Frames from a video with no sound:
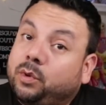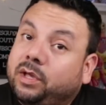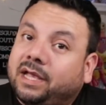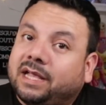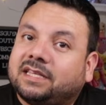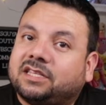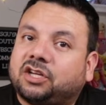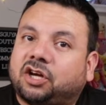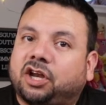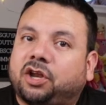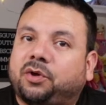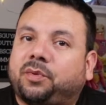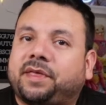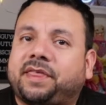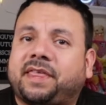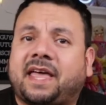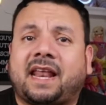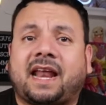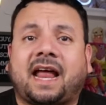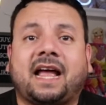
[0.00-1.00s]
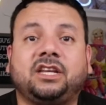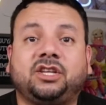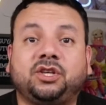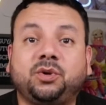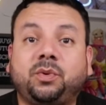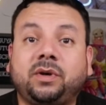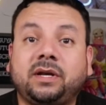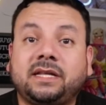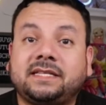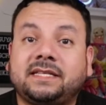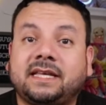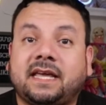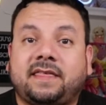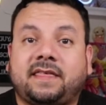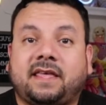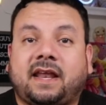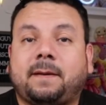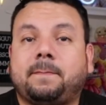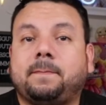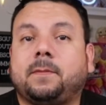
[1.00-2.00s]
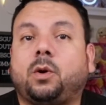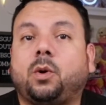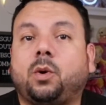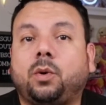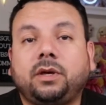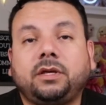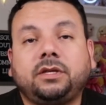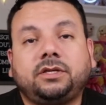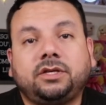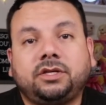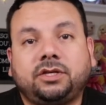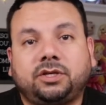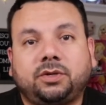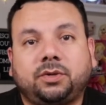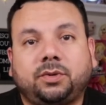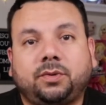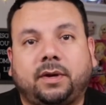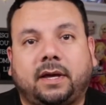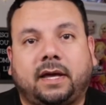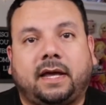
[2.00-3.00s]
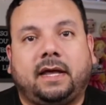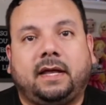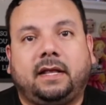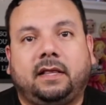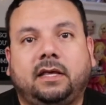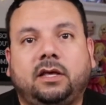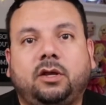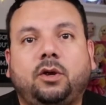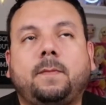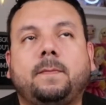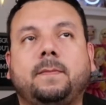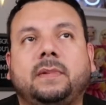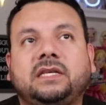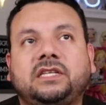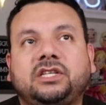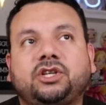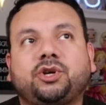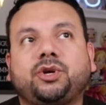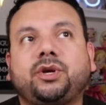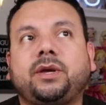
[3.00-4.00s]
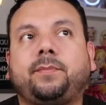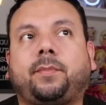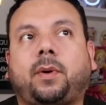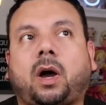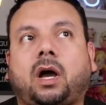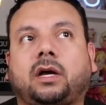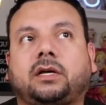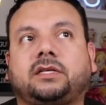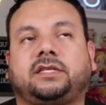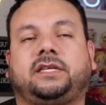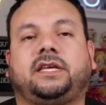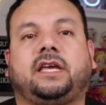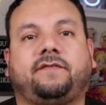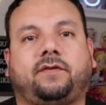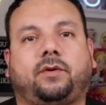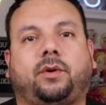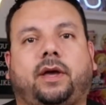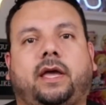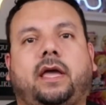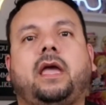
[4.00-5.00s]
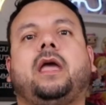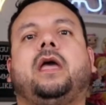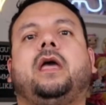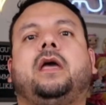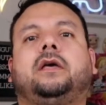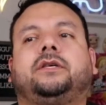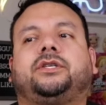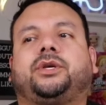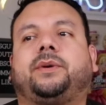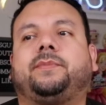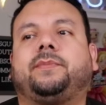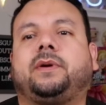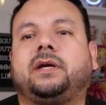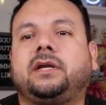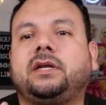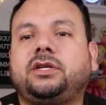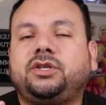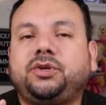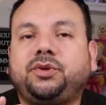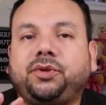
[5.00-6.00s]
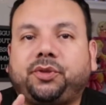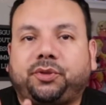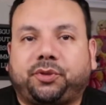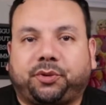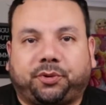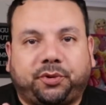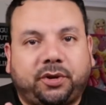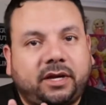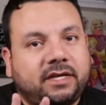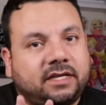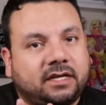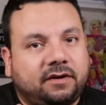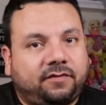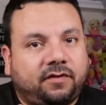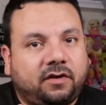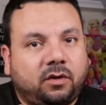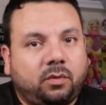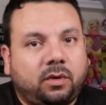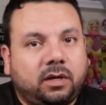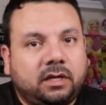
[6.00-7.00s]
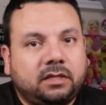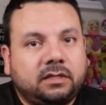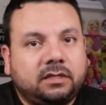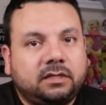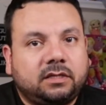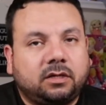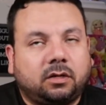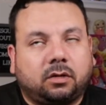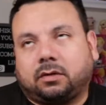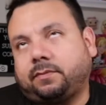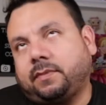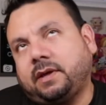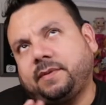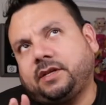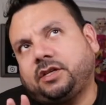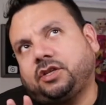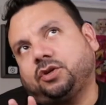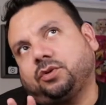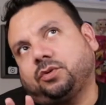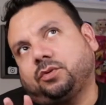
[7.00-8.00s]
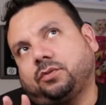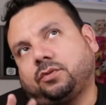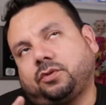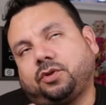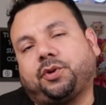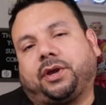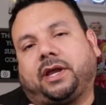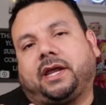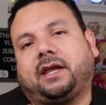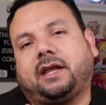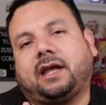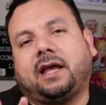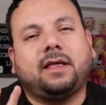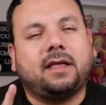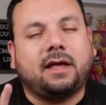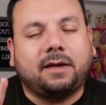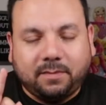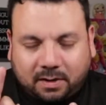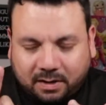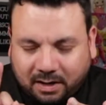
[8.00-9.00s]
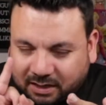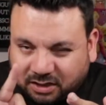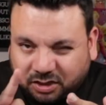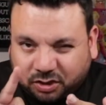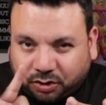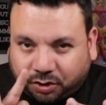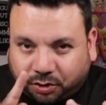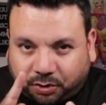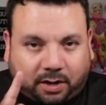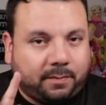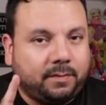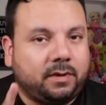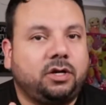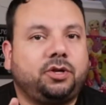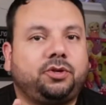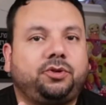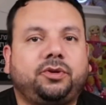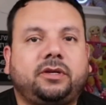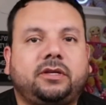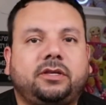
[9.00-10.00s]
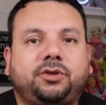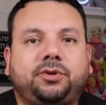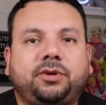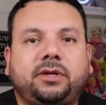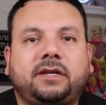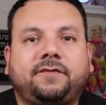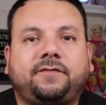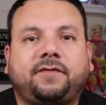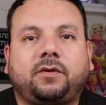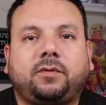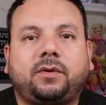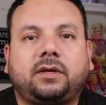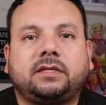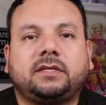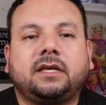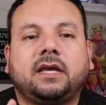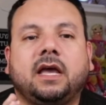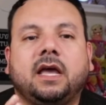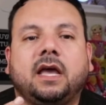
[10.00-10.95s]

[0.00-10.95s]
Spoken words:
we get started with that, I do want to say that I'm going to do a little mystery box giveaway. So I'm going to do 3 different ones, or maybe 2, 3. Let's do 3. I'm going to do 3 different ones.